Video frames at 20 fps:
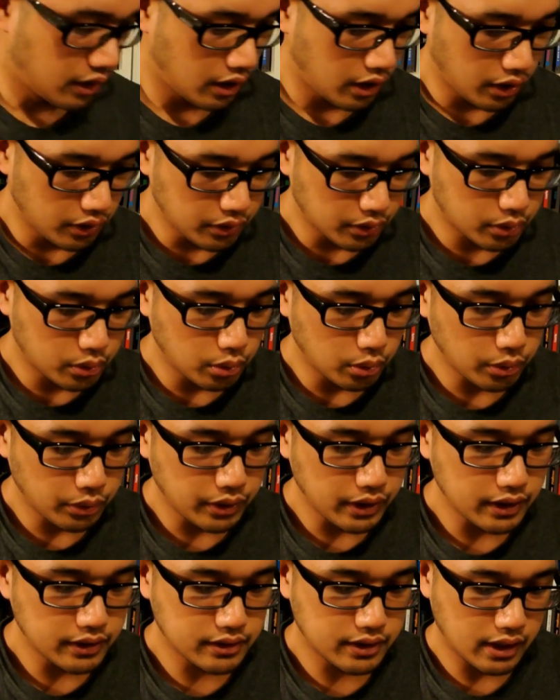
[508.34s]
Other cool
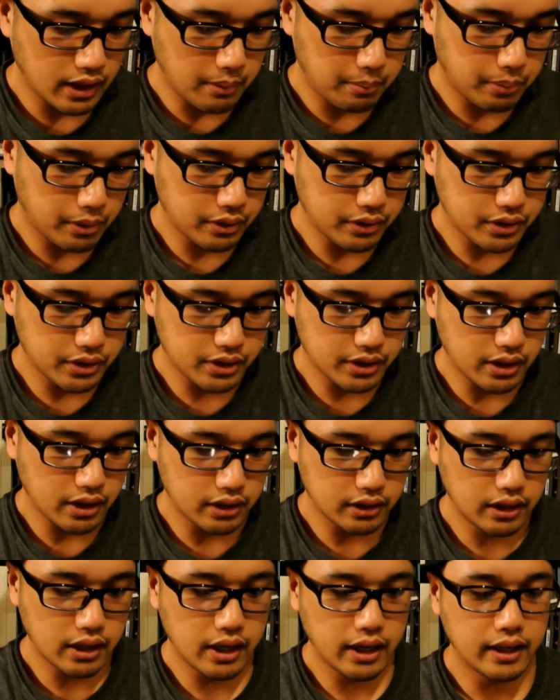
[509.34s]
things that I purchased
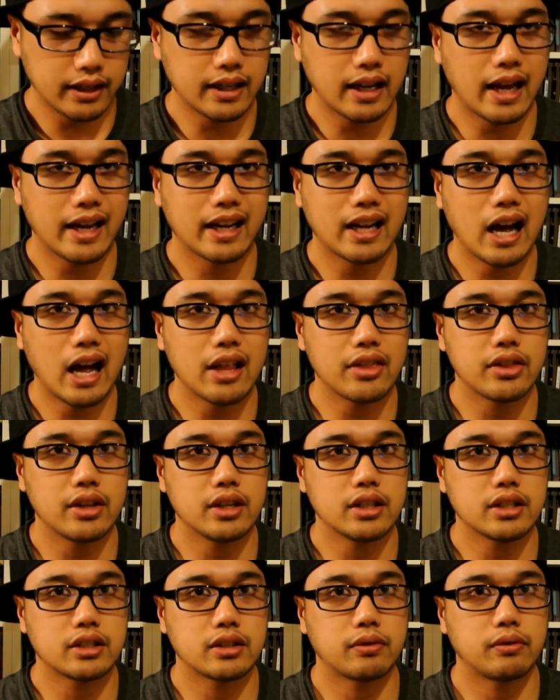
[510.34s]
online, I got
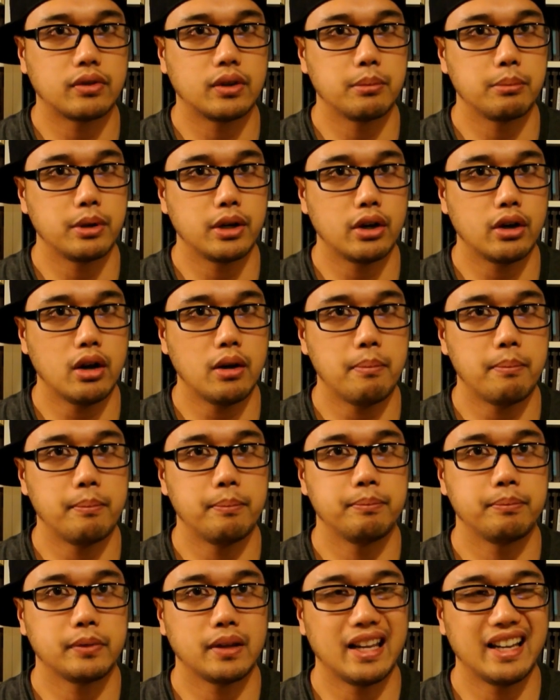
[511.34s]
this from Europe.
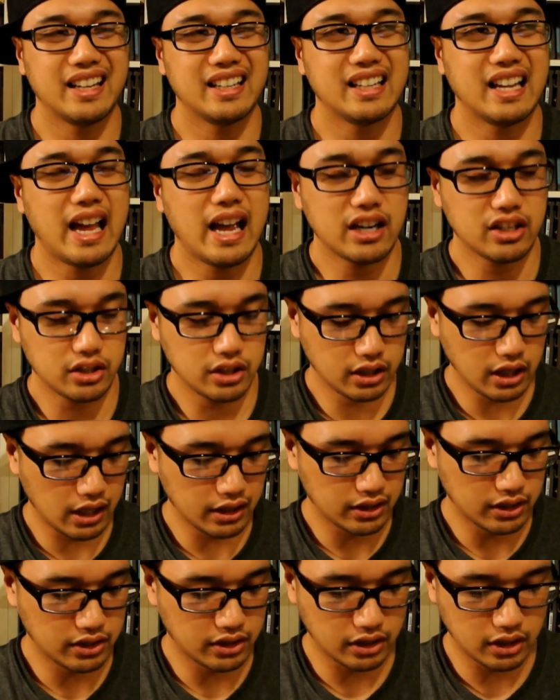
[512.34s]
And I actually got
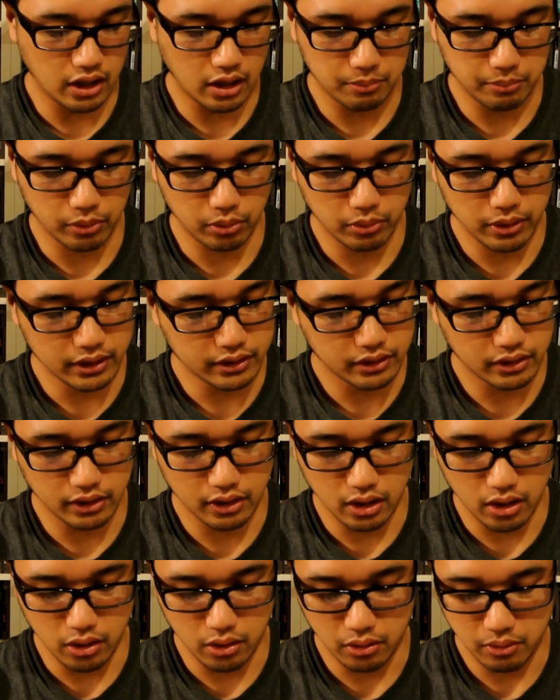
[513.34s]
this a couple weeks
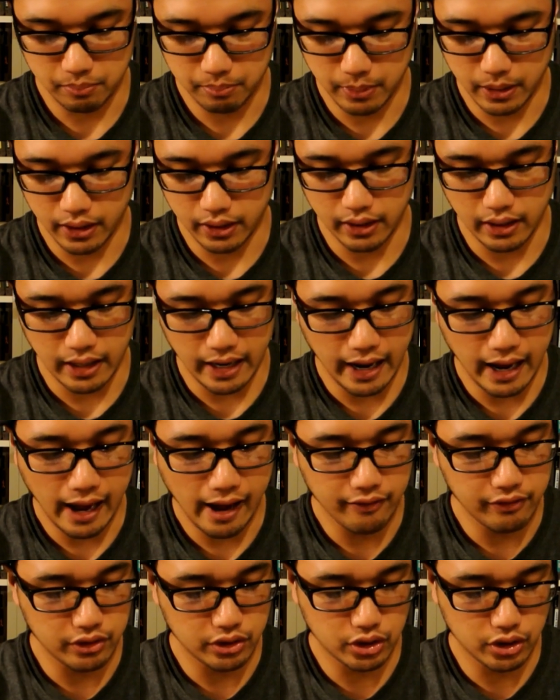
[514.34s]
ago, but I
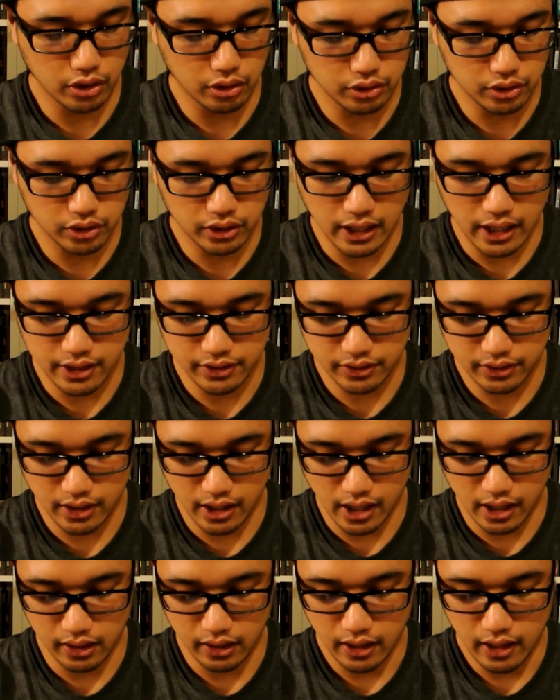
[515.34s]
haven't shown you guys
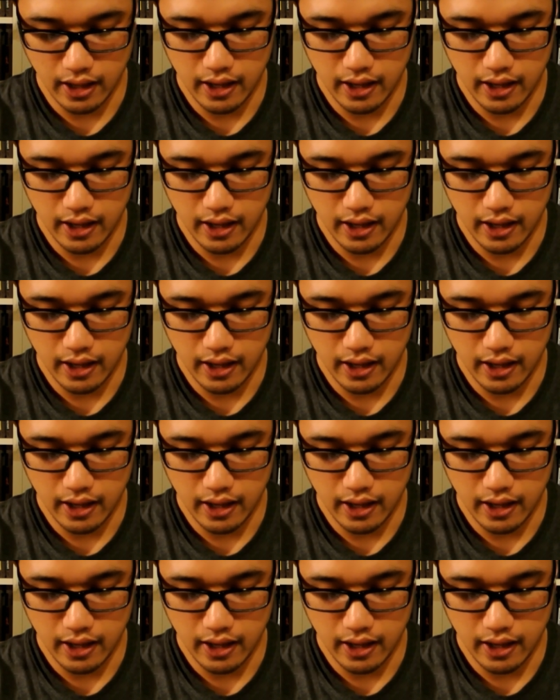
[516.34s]
yet.